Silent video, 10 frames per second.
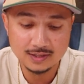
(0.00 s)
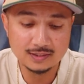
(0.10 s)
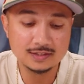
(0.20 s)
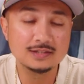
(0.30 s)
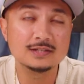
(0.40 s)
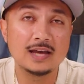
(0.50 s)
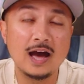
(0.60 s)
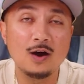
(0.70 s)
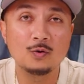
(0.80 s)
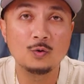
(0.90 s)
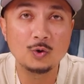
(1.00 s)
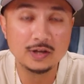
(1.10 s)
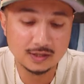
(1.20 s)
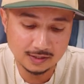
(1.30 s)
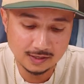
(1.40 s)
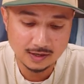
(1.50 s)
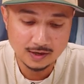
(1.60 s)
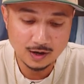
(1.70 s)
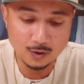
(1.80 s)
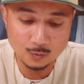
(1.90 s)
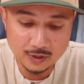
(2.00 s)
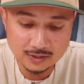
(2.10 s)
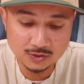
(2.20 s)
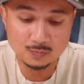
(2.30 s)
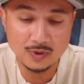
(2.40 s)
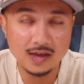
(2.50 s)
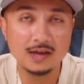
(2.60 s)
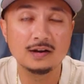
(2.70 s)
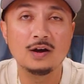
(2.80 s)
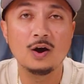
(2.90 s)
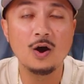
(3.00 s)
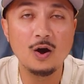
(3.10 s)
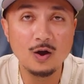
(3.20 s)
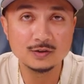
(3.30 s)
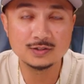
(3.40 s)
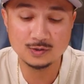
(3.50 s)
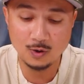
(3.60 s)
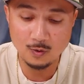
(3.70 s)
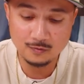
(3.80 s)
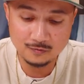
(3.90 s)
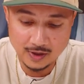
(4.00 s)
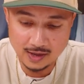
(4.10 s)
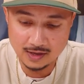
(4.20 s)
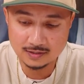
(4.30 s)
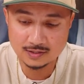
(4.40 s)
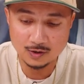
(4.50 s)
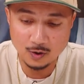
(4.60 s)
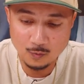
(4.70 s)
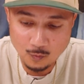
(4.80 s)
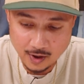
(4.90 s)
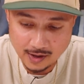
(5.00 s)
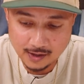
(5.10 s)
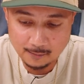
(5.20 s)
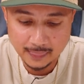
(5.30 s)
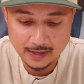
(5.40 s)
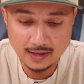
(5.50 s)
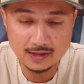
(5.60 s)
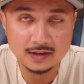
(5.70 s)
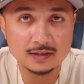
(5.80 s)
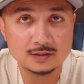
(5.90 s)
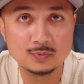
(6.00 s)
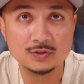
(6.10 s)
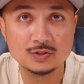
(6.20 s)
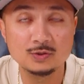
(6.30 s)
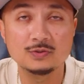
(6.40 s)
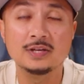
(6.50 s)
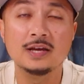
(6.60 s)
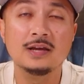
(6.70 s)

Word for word: this is how quickly a rich man also fades away in his pursuits.